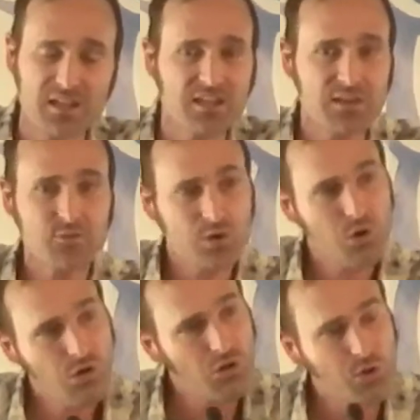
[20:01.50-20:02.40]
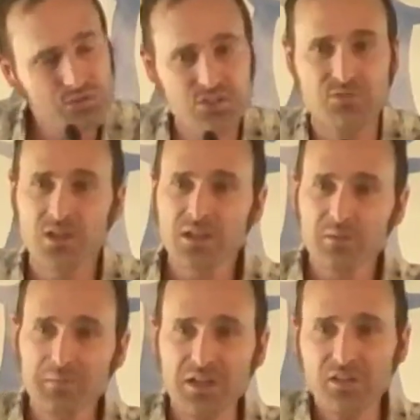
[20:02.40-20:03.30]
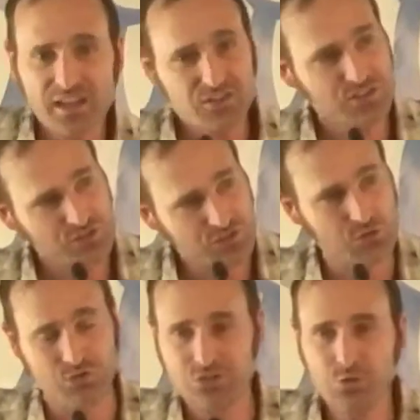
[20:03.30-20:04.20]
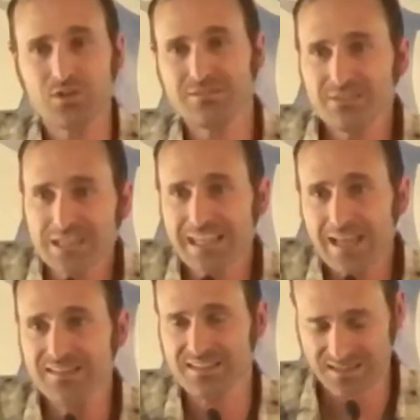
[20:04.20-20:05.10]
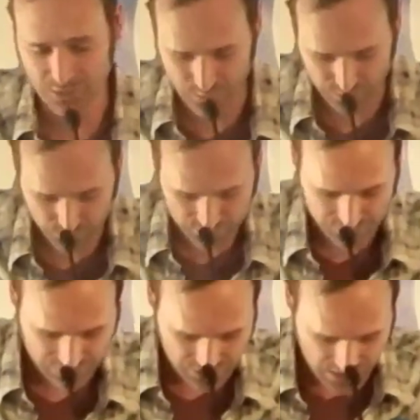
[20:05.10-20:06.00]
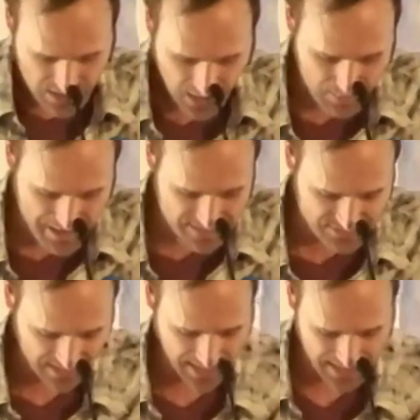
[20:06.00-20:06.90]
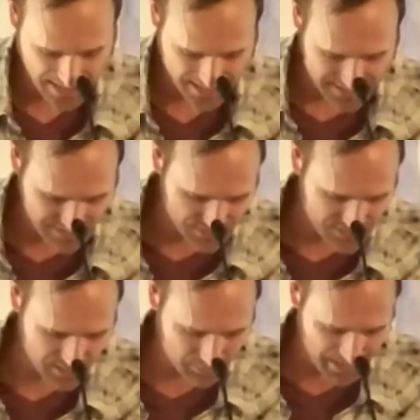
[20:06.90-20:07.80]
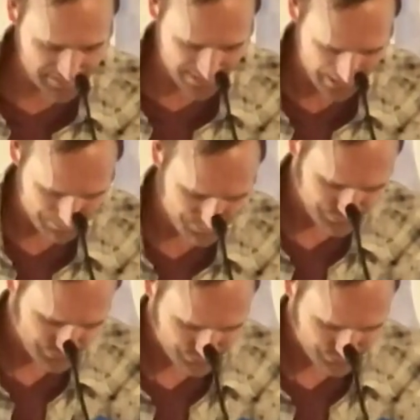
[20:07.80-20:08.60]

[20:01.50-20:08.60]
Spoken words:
and then give you a whole host of middle-aged issues you get to deal with, which is amazing. And the thing about that,